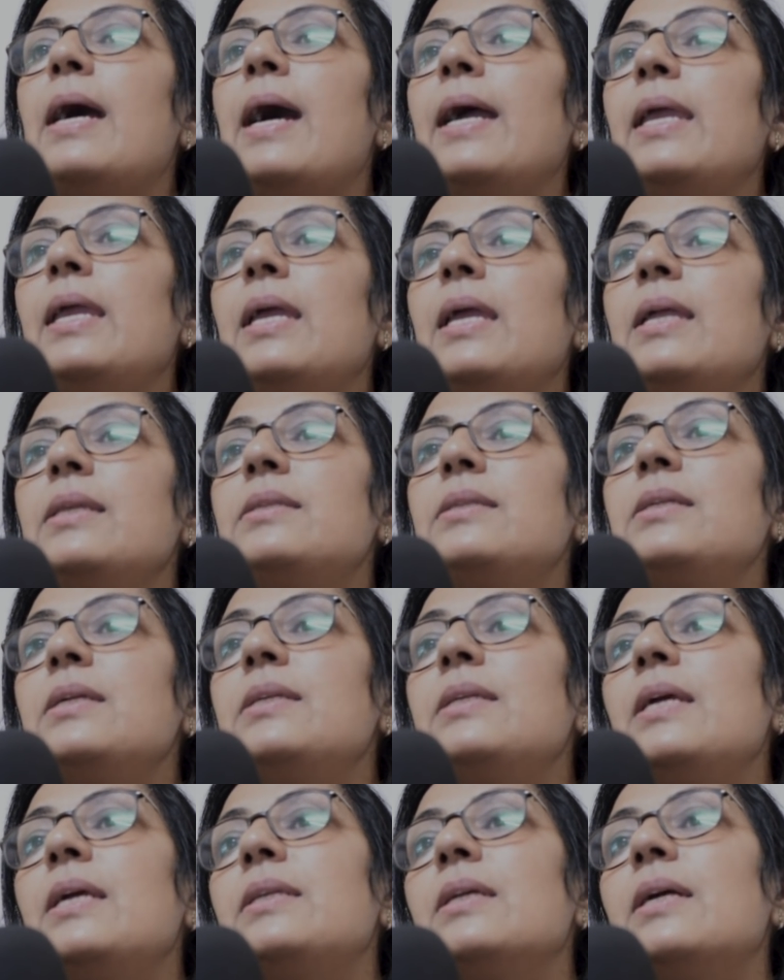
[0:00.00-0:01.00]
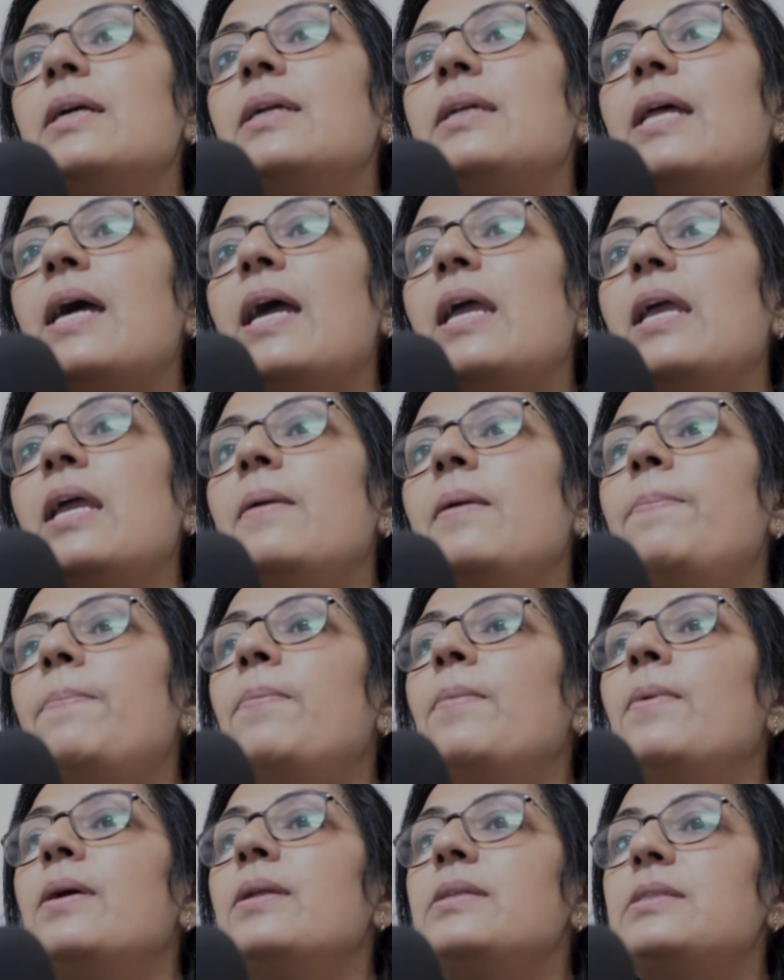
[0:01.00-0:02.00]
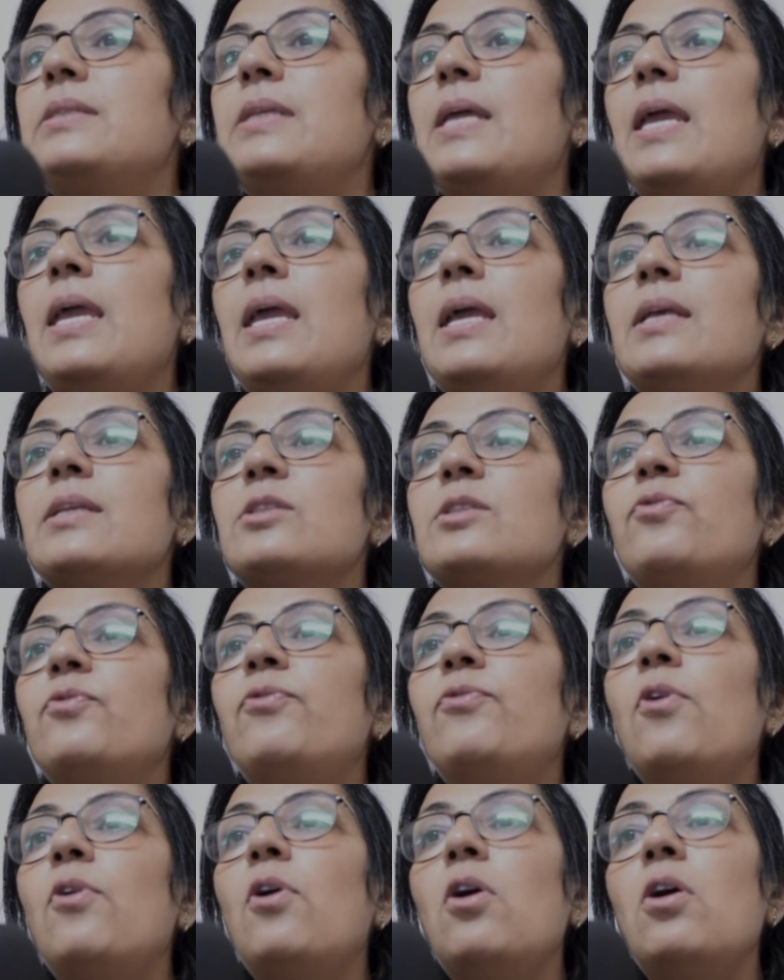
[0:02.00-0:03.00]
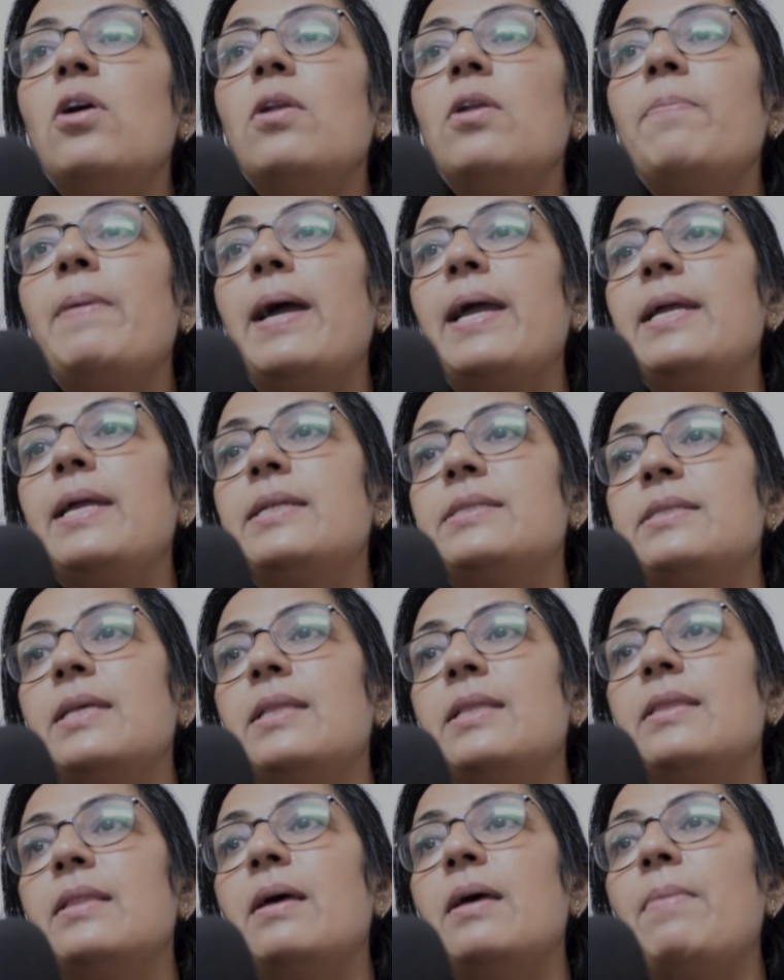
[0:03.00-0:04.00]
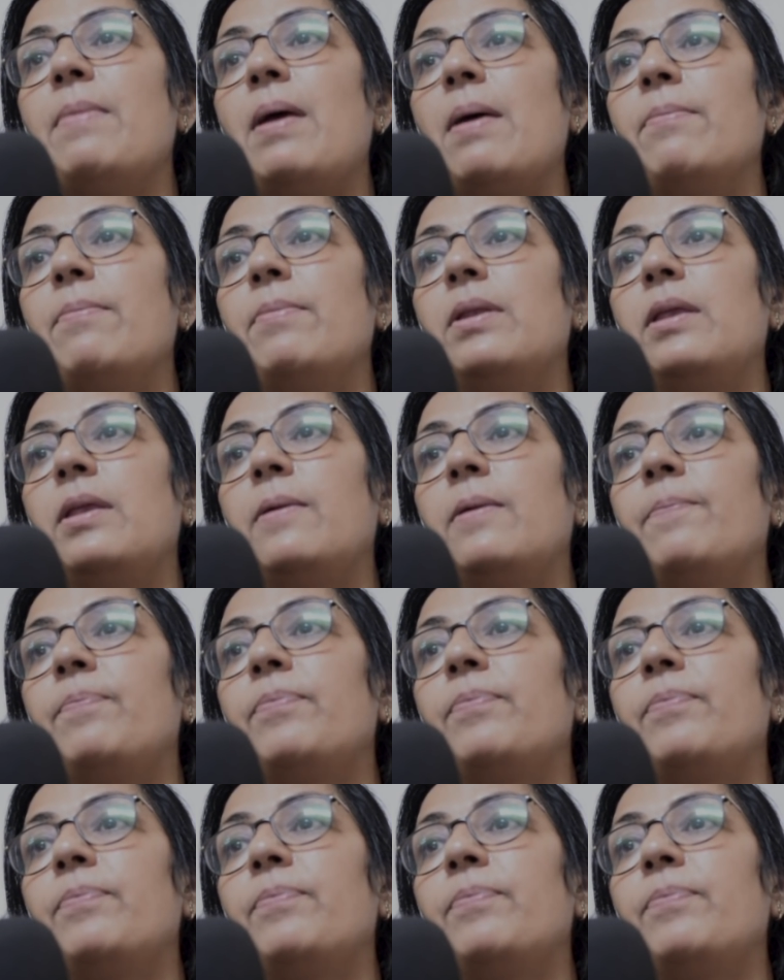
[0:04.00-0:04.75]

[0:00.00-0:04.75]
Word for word: Int data type takes 4 bytes in the memory.